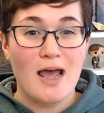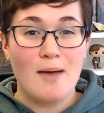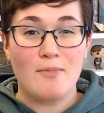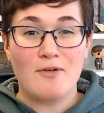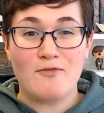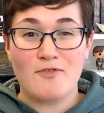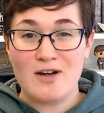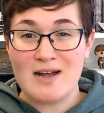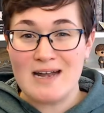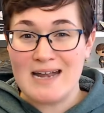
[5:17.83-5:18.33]

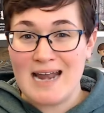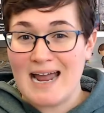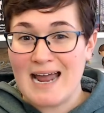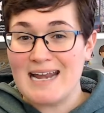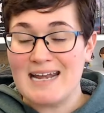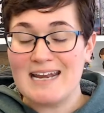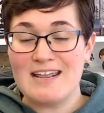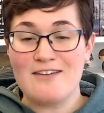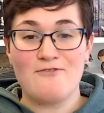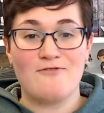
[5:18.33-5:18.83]
But for
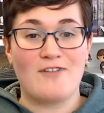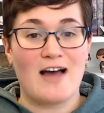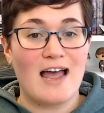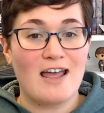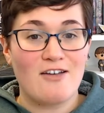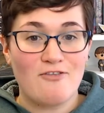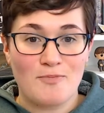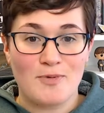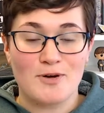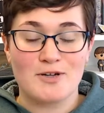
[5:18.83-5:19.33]

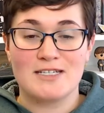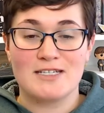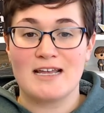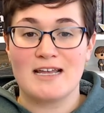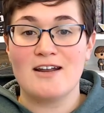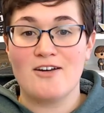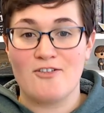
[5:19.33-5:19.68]
95%